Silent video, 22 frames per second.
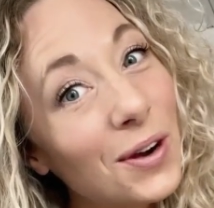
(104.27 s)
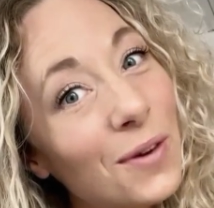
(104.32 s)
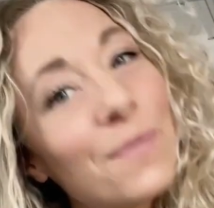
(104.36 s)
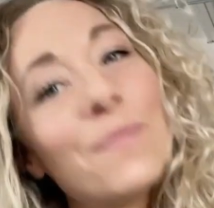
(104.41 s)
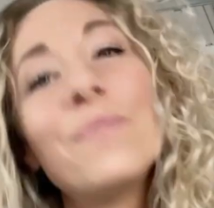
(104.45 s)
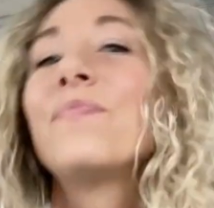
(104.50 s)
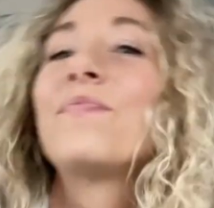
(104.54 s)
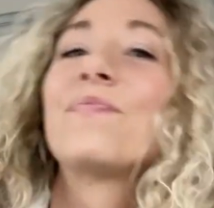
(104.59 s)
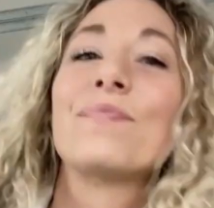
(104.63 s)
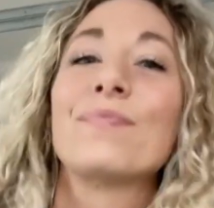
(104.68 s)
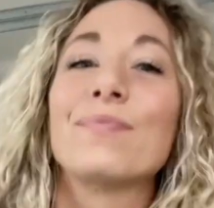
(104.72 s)

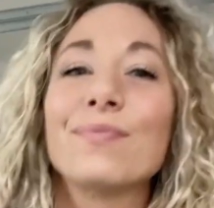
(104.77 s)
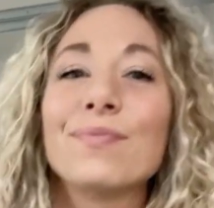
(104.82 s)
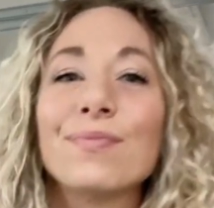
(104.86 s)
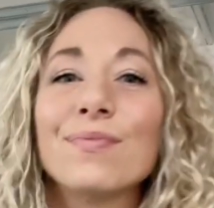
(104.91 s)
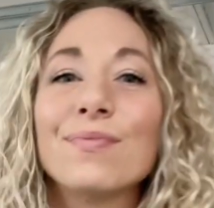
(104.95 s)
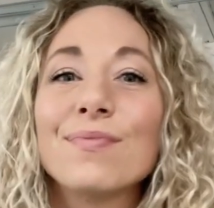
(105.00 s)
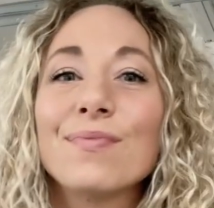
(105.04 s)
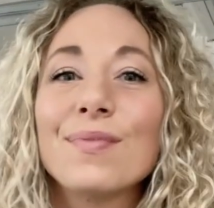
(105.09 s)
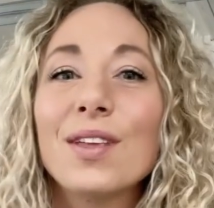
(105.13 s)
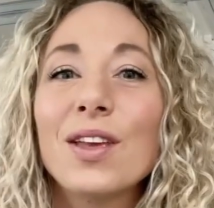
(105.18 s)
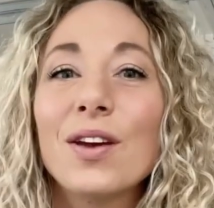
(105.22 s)

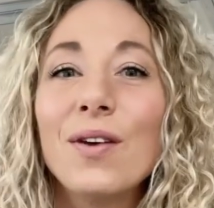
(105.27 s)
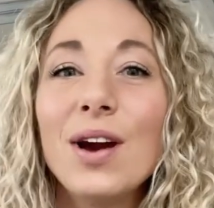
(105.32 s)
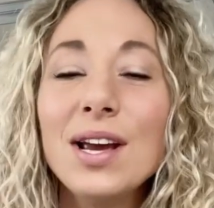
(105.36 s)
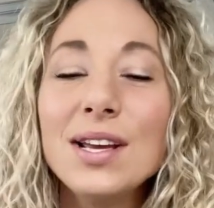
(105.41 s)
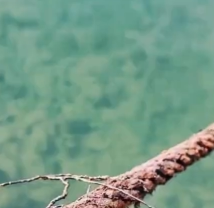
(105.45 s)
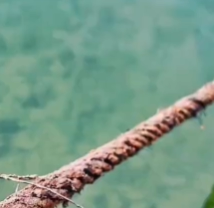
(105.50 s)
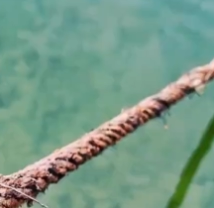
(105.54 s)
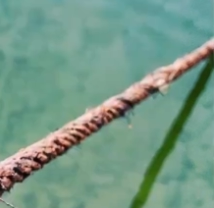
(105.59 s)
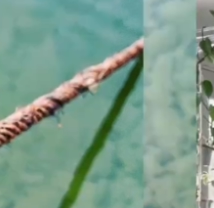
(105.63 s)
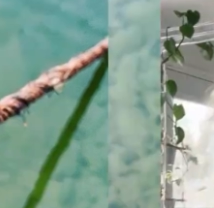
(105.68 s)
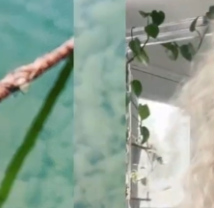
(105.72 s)
All right?
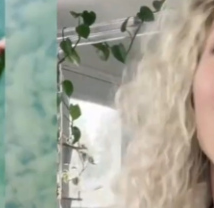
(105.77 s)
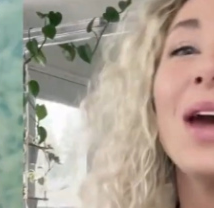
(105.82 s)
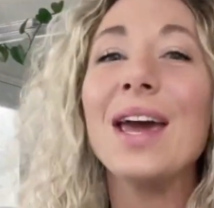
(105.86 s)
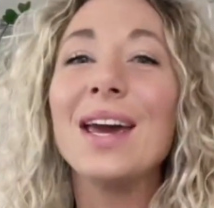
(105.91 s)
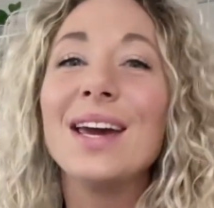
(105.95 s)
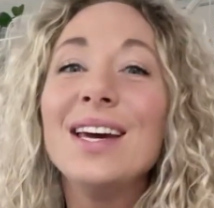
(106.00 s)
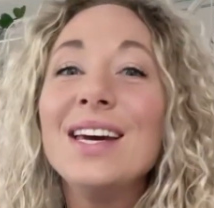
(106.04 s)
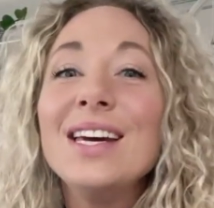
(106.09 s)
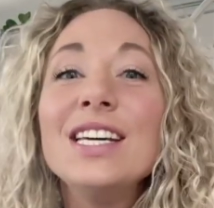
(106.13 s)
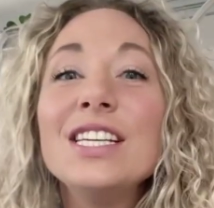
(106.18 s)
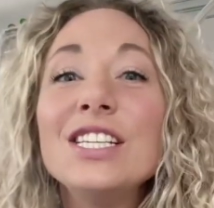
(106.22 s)

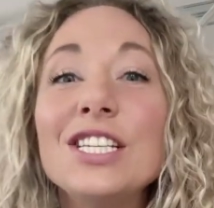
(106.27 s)
Okay,